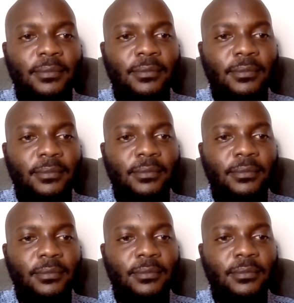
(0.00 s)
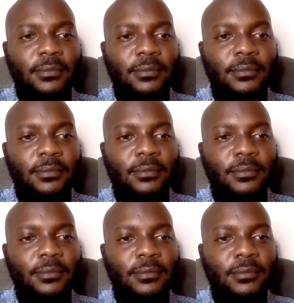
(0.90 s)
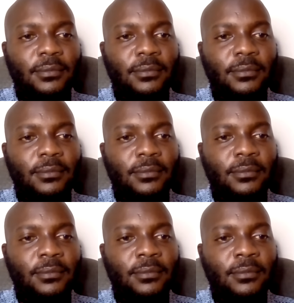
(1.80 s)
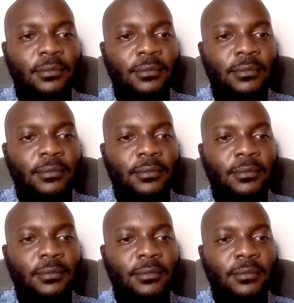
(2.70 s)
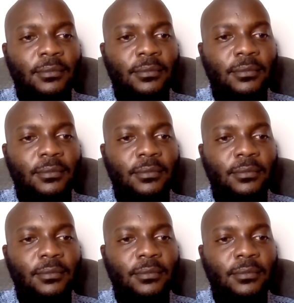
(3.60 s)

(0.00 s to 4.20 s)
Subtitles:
(silent)